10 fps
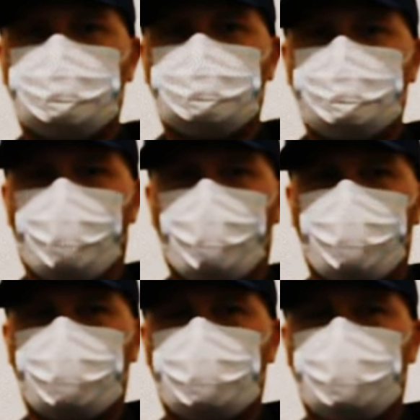They
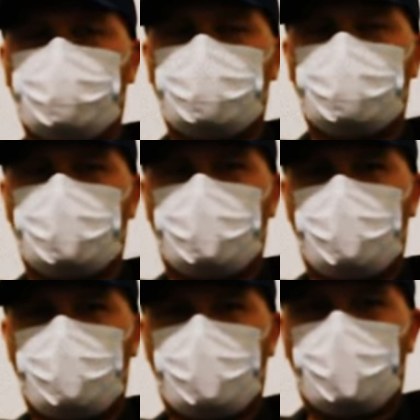heart rats, whatever.